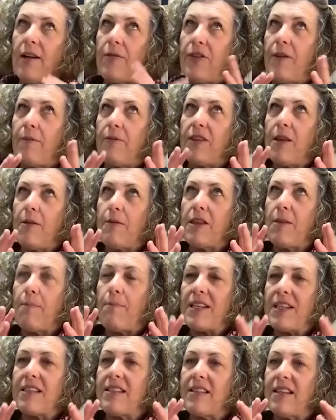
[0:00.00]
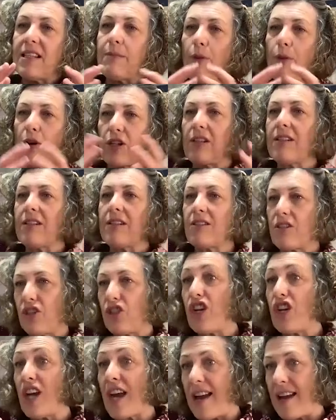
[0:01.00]
the, the, the business models
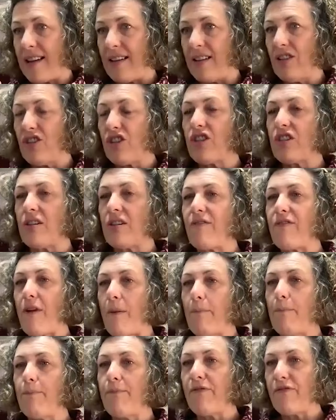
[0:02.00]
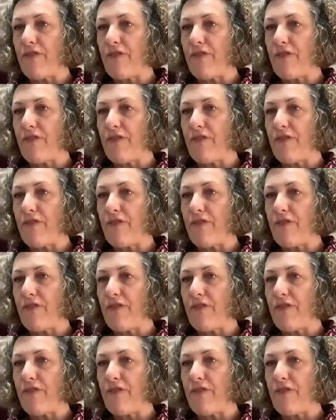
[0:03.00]
changed from,